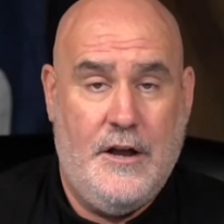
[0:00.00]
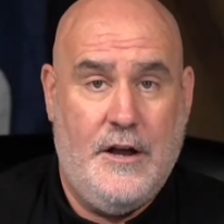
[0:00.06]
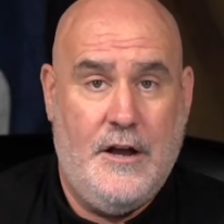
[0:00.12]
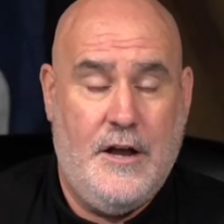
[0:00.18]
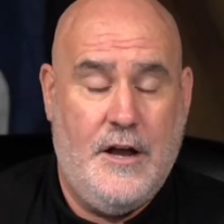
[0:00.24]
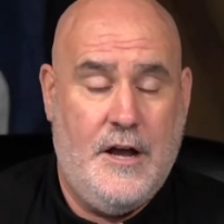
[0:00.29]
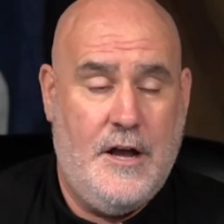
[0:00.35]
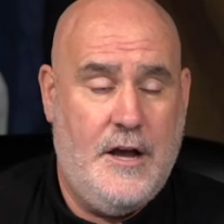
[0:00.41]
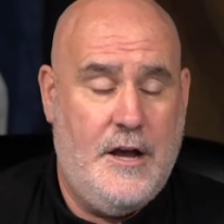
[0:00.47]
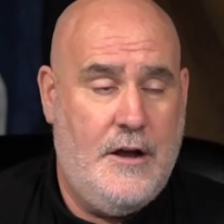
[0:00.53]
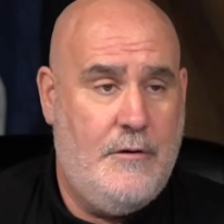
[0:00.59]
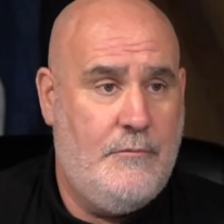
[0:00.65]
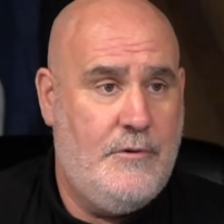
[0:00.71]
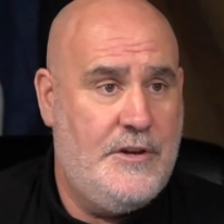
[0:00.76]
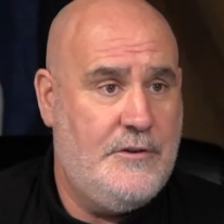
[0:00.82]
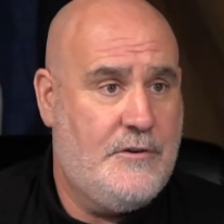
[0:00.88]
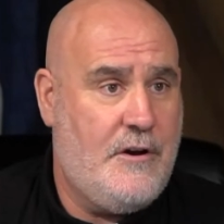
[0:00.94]

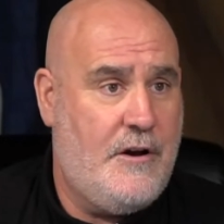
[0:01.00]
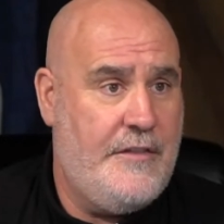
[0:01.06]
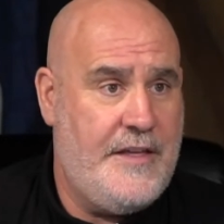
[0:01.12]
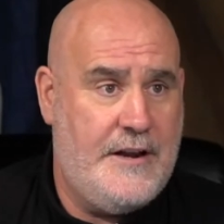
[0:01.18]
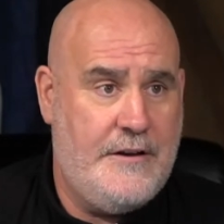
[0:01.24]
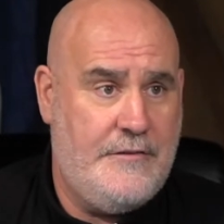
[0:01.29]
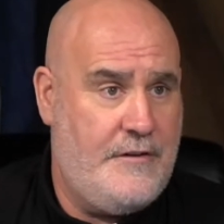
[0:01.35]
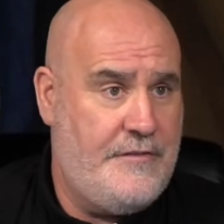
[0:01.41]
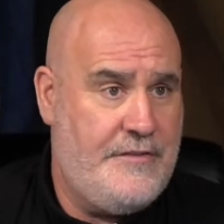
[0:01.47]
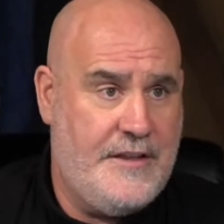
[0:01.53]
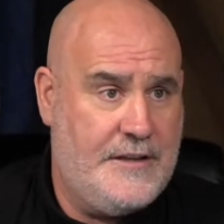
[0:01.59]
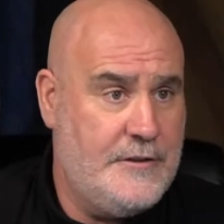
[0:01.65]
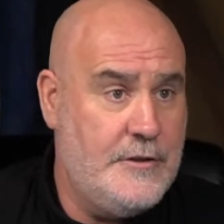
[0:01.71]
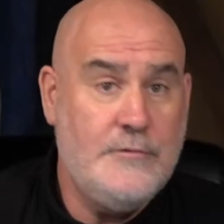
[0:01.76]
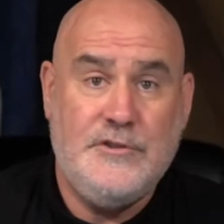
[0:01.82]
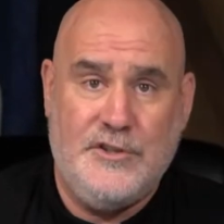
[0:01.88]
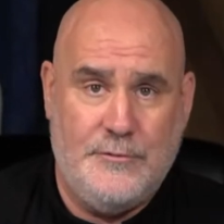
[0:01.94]
what do you call that other thing?
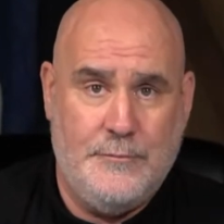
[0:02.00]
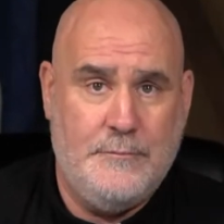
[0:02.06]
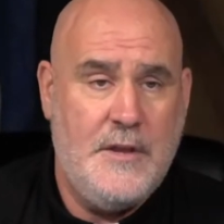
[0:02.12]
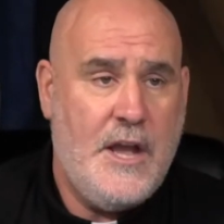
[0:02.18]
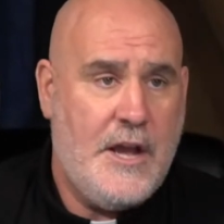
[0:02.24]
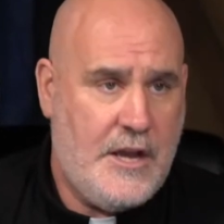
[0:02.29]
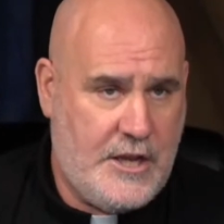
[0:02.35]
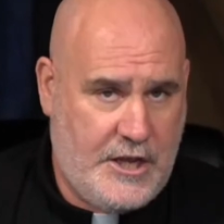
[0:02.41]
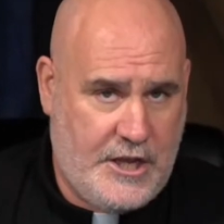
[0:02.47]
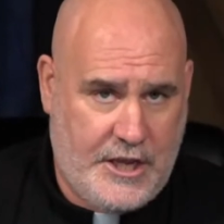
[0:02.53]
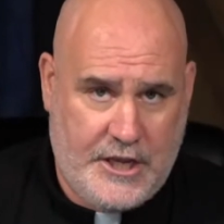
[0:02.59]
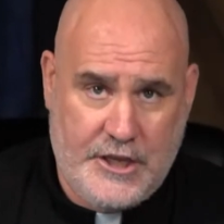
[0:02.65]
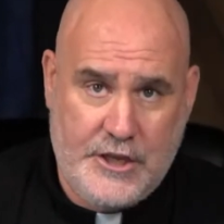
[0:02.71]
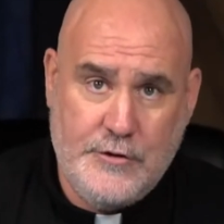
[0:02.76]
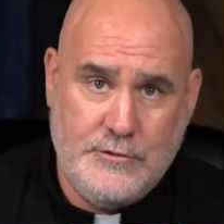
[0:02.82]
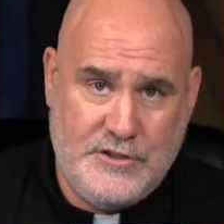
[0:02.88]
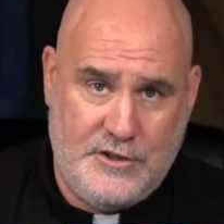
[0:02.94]
YouTube.
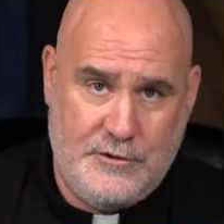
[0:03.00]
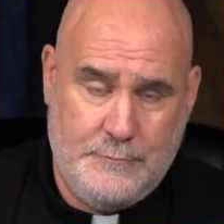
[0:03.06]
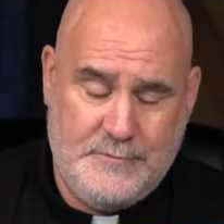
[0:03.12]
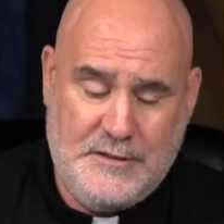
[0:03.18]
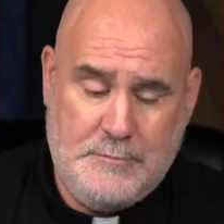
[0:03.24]
YouTube.